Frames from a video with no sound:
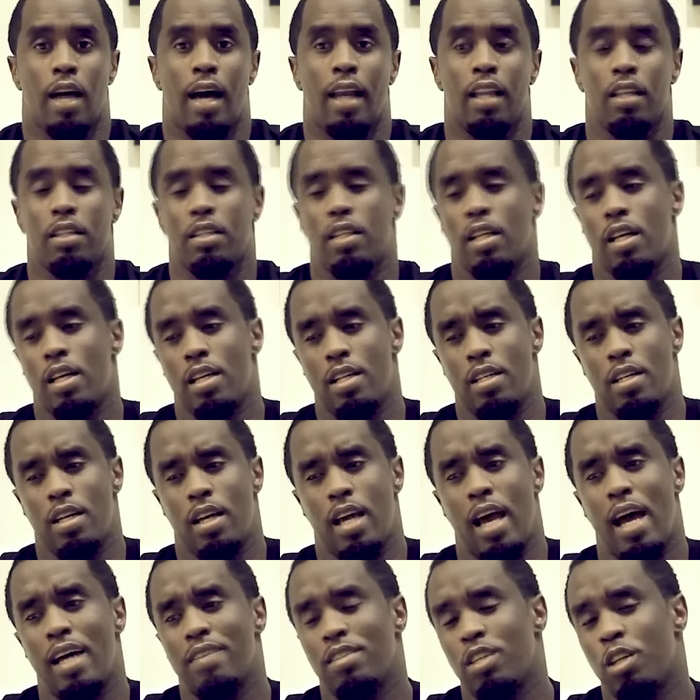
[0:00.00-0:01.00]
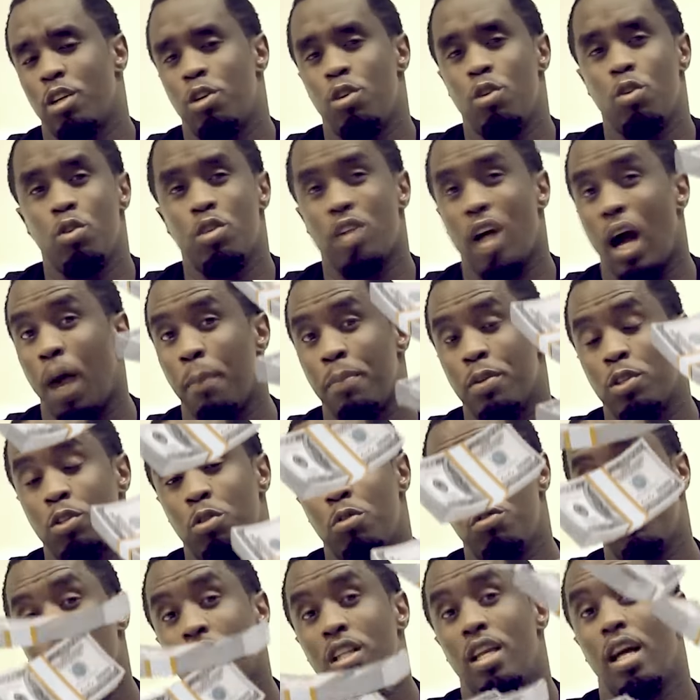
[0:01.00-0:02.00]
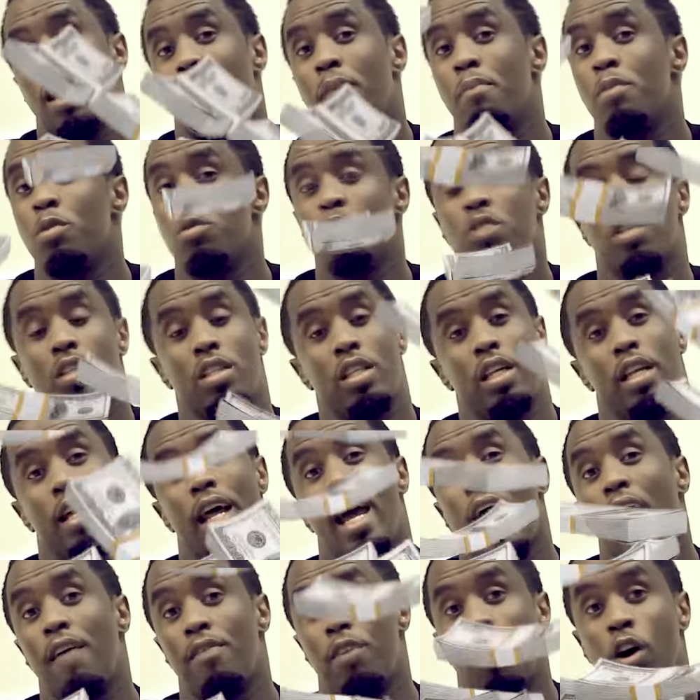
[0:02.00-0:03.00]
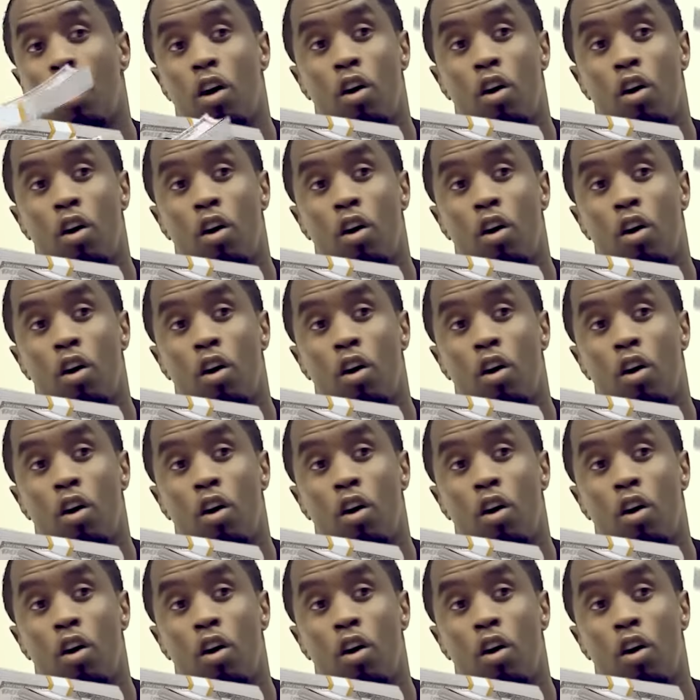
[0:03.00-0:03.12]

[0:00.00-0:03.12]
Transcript: Taylor, linked to shady financial dealings through church donations,